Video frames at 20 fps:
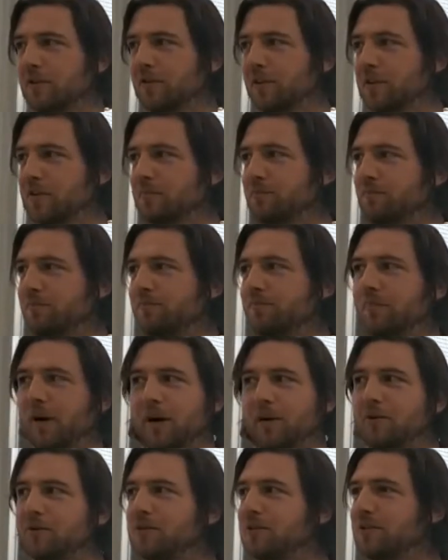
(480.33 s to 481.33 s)
on this
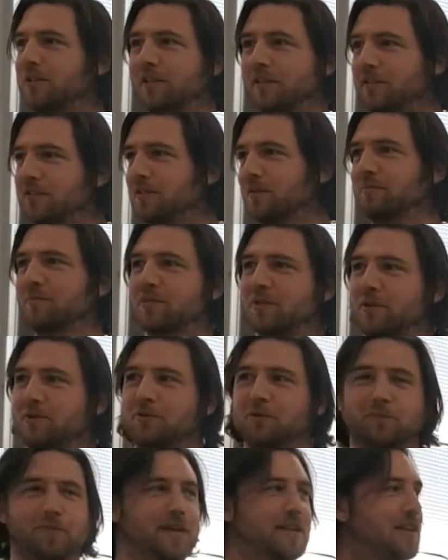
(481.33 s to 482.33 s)
post in some
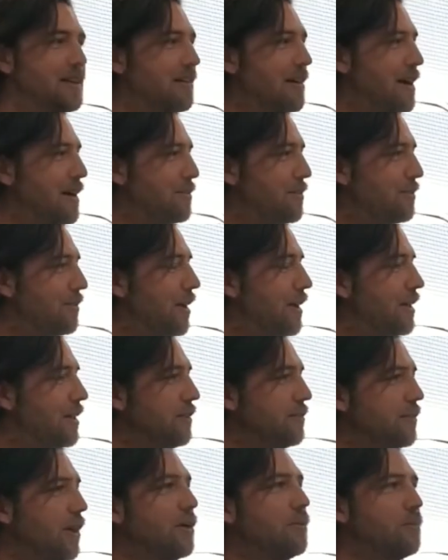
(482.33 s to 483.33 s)
social media app, right?
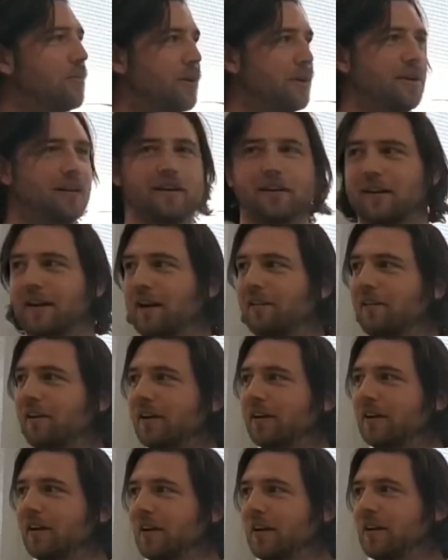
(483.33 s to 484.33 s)
You don't want an
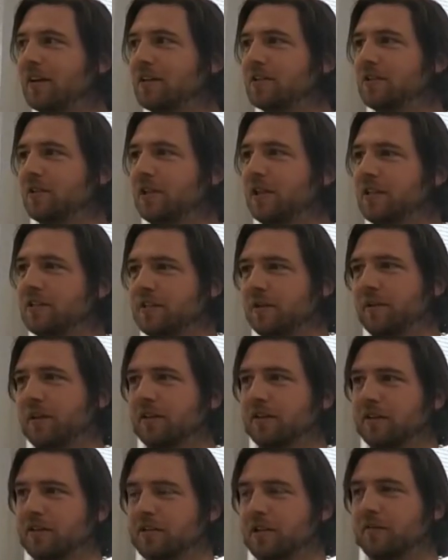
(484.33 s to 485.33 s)
error, so you need something
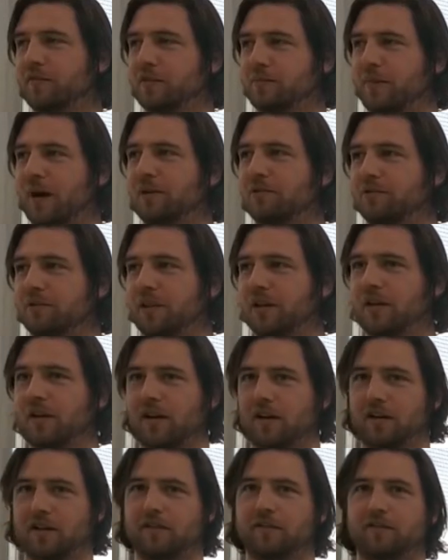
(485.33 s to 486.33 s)
on the service boundary that
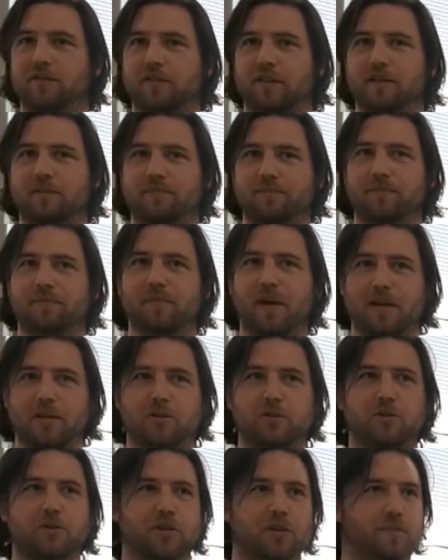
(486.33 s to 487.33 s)
kind of makes
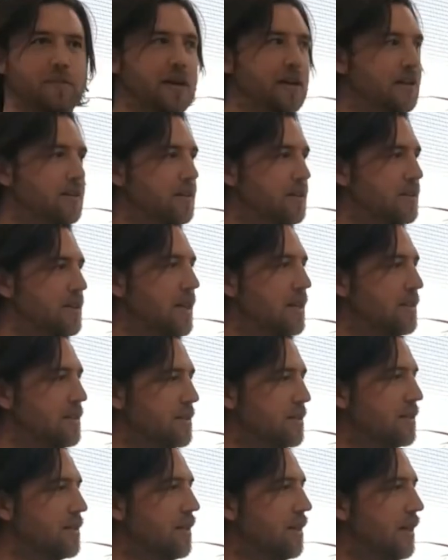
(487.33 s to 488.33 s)
sure the domain understands
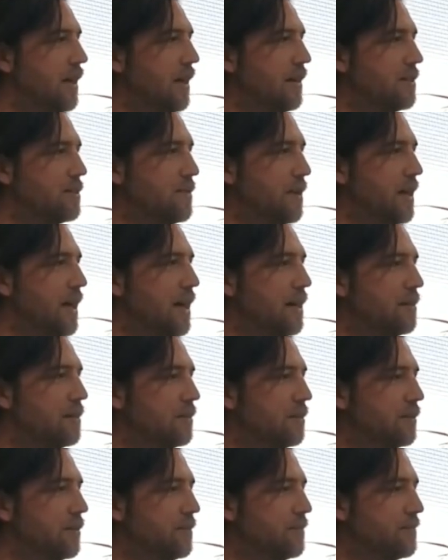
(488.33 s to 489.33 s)
how it's being
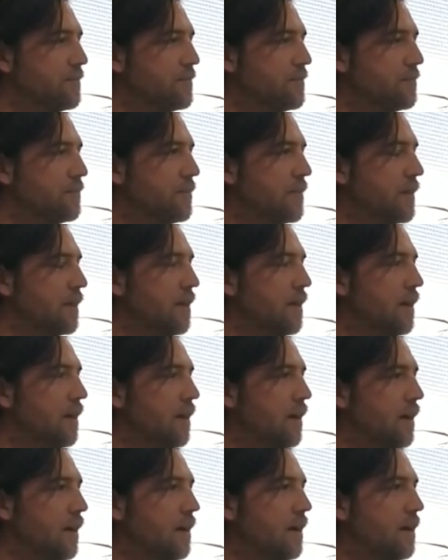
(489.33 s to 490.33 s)
handled.
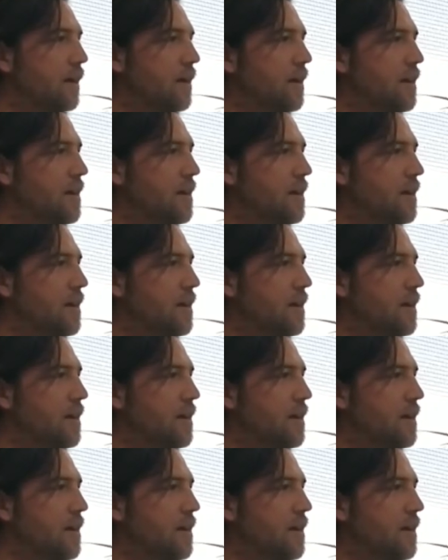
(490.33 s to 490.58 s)
So